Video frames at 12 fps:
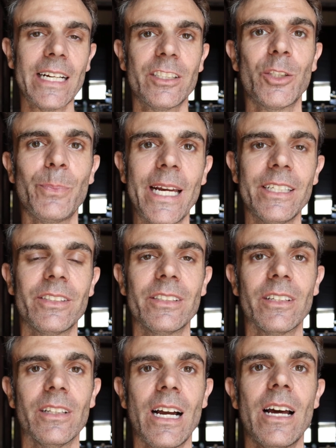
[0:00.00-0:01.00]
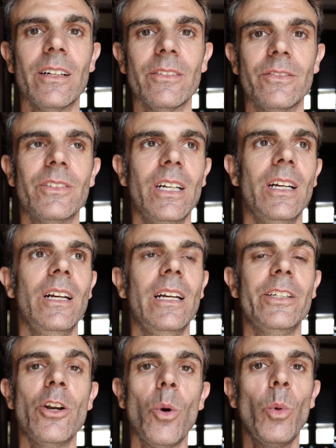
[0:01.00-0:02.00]
that space is a lot of,
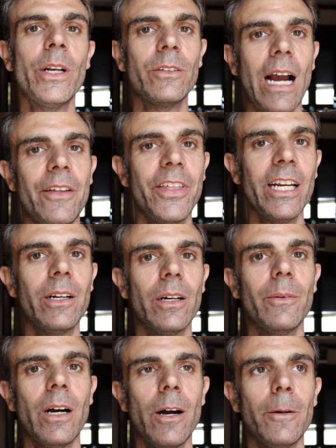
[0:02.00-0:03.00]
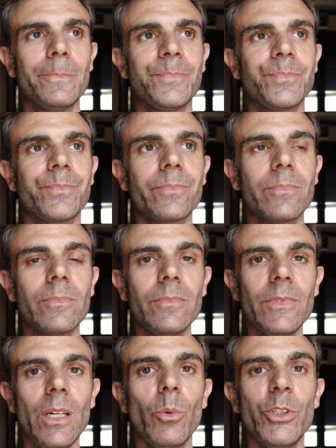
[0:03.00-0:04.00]
you know, when I think um,
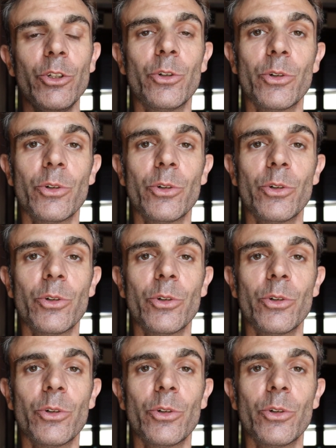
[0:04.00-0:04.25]
when you